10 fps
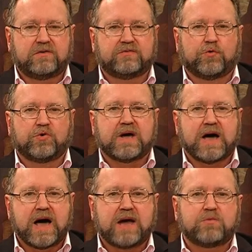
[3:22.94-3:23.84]
has fought a
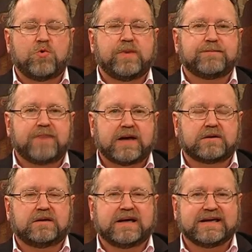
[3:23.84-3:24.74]
heartwarming
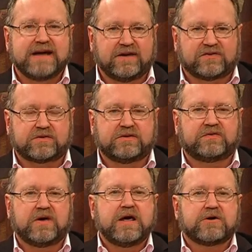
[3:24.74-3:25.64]
battle against
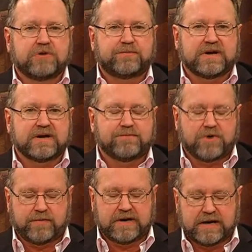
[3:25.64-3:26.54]
this crippling
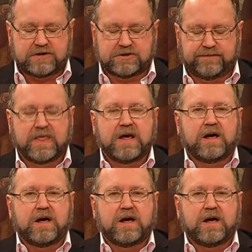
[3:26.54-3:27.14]
abomination.